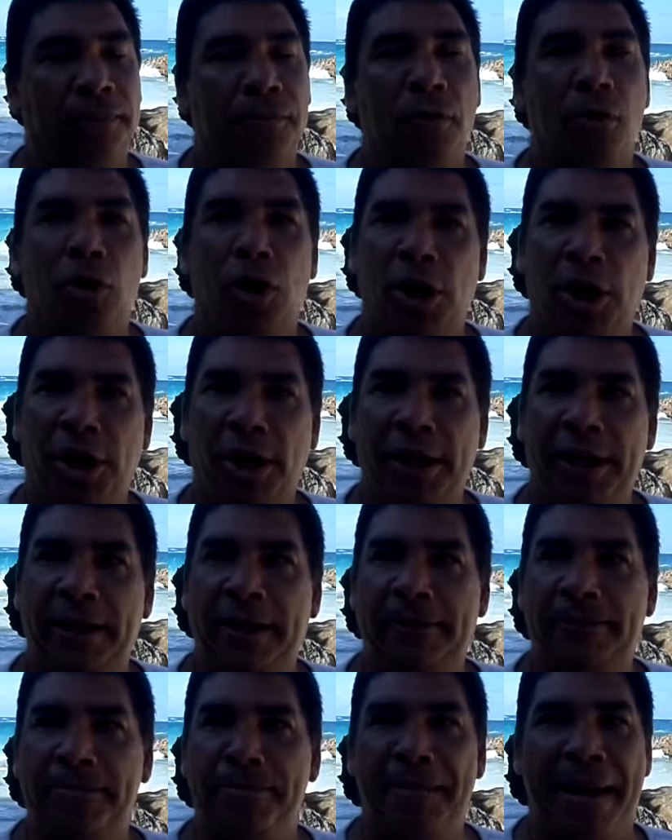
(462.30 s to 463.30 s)
learning
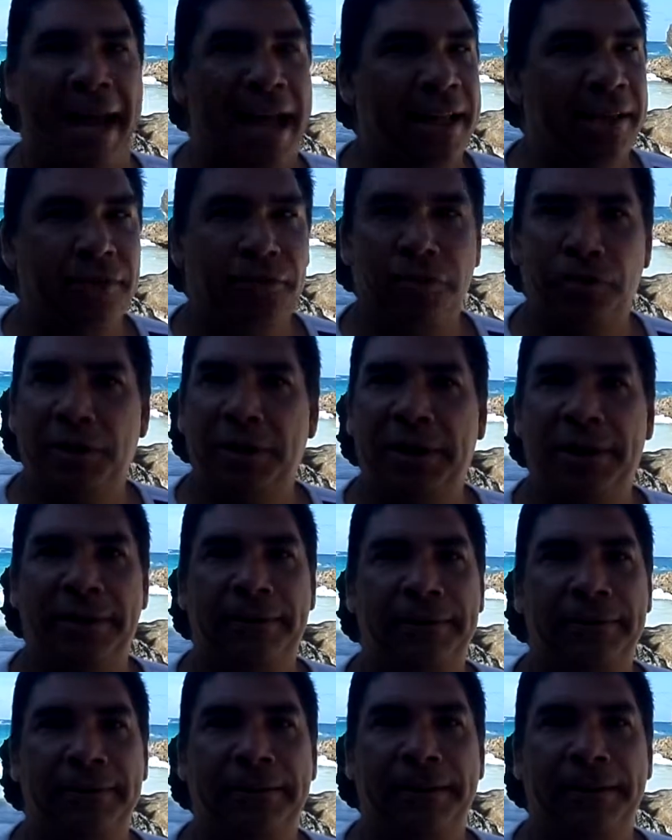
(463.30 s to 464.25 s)
it, mastering it.